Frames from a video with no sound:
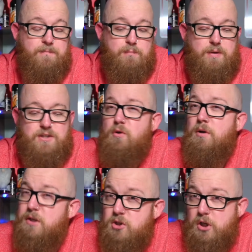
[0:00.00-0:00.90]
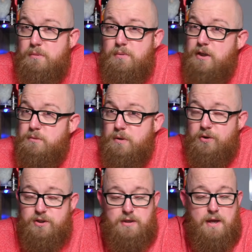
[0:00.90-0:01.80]
but it's not going to be cheap, let's be
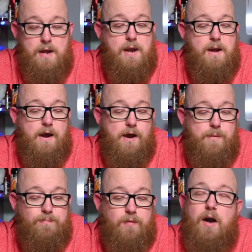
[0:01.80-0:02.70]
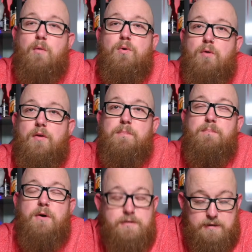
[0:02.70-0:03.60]
honest. I would rather
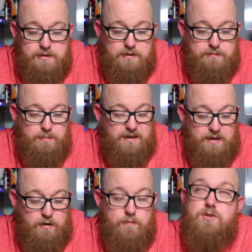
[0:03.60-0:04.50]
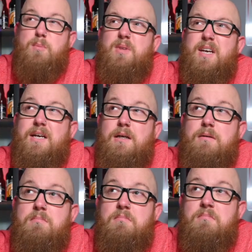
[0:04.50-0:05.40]
personally spend it on
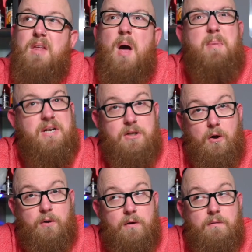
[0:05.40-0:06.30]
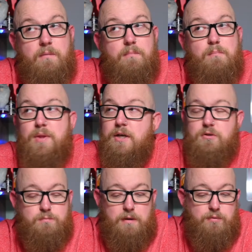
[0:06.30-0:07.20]
something a bit darker. But that's
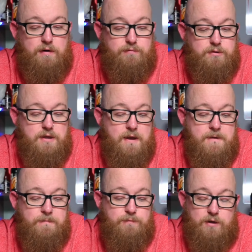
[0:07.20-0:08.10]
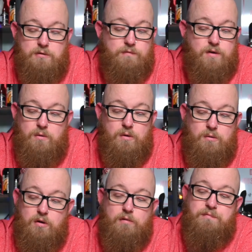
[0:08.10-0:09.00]
just my preference. For those of you who
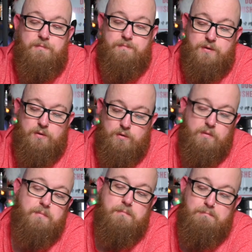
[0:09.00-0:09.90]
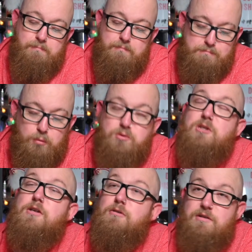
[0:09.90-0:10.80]
love your
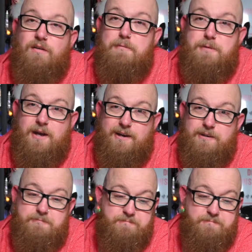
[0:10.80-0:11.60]
multitudes of IPA,